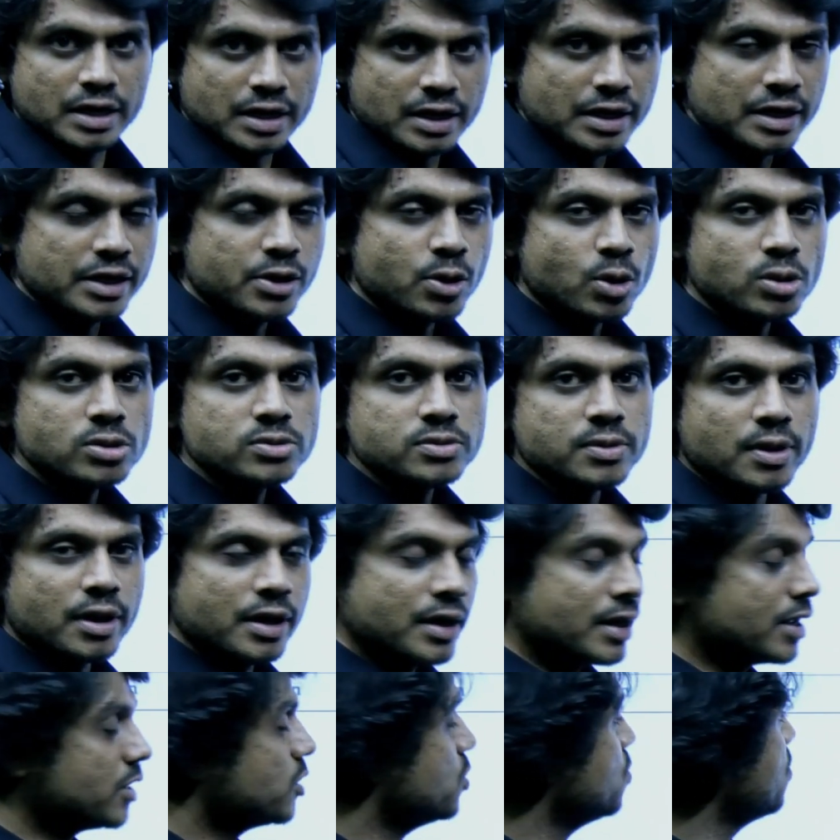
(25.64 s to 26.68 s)
It all
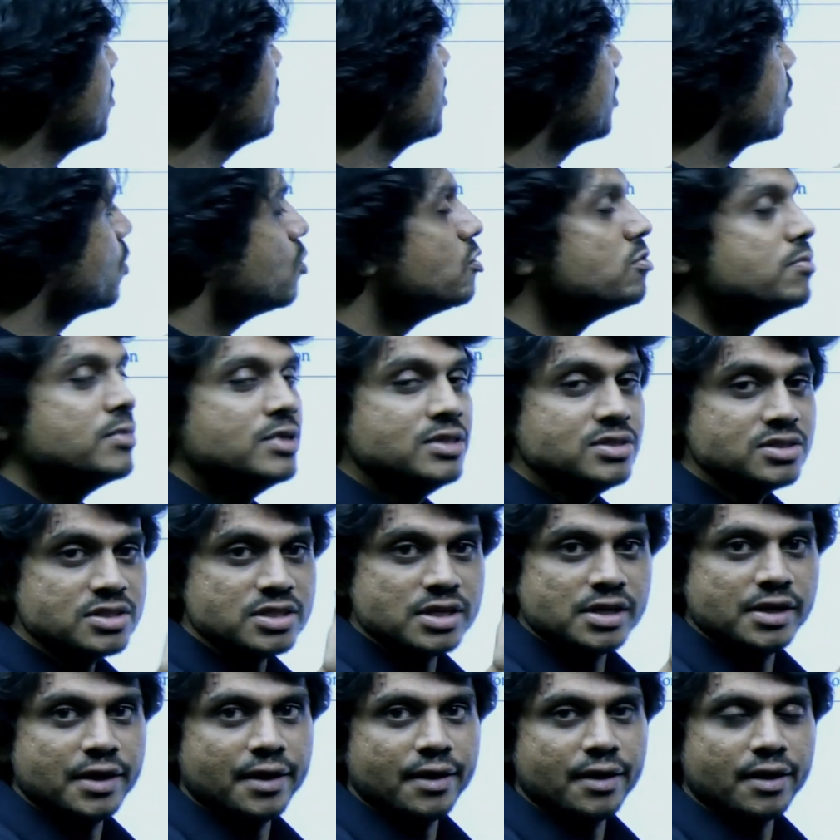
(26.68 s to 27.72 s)
give an account means
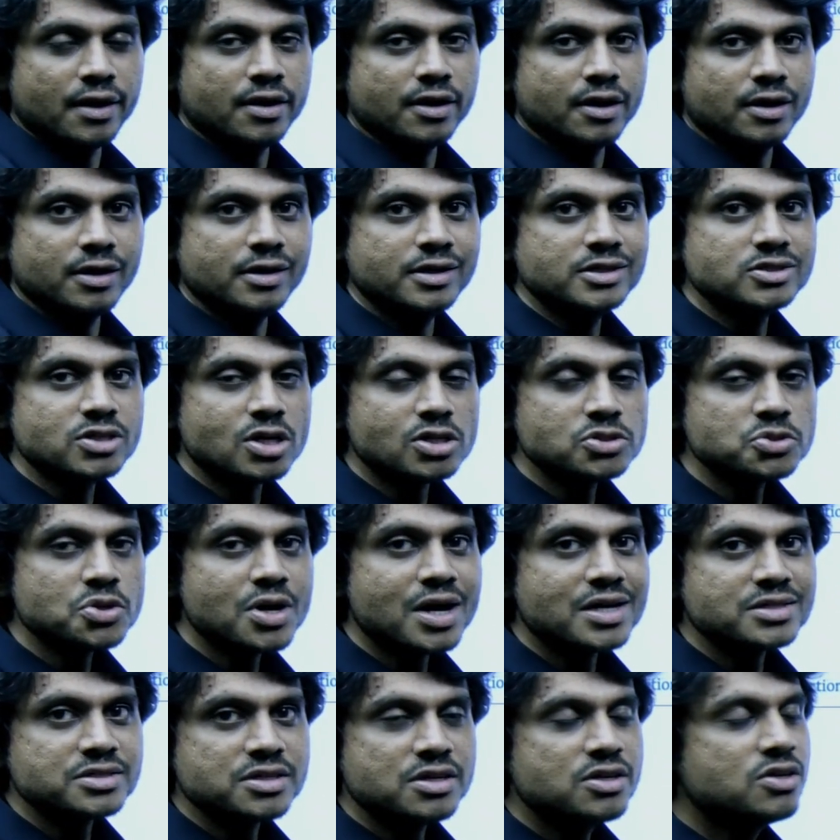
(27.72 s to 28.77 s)
it is also
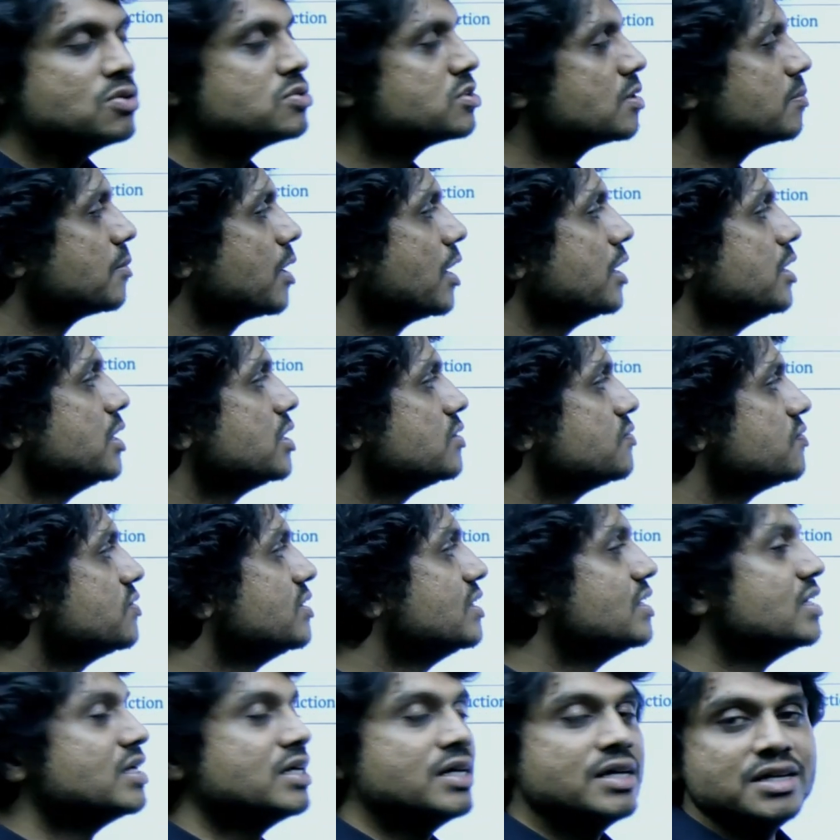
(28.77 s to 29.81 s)
asking you some kind of
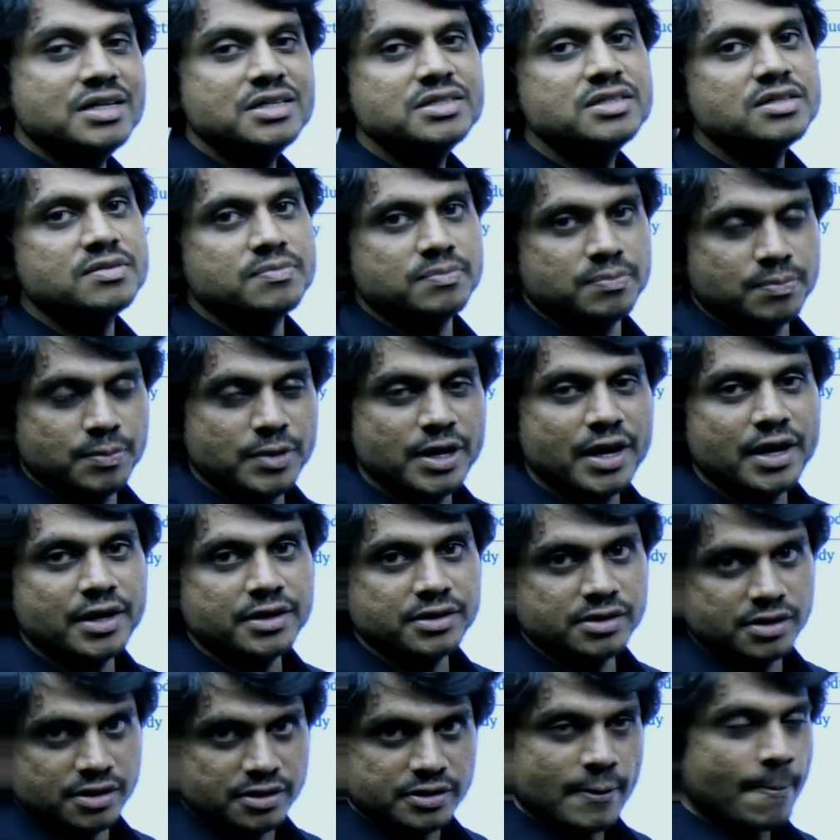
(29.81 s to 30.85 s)
reason
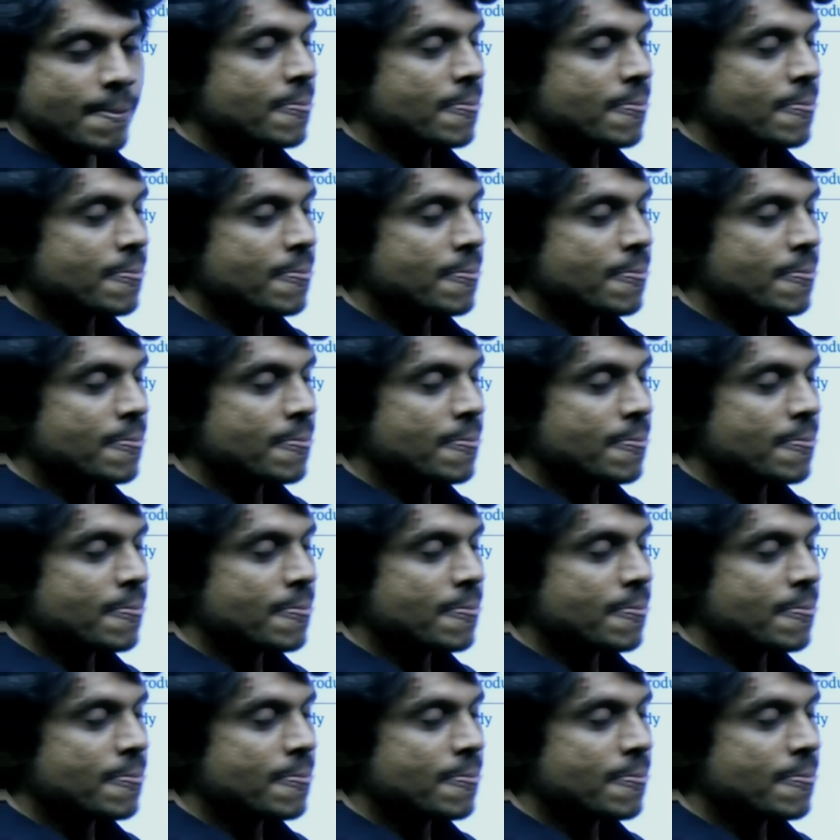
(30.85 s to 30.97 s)
behind it.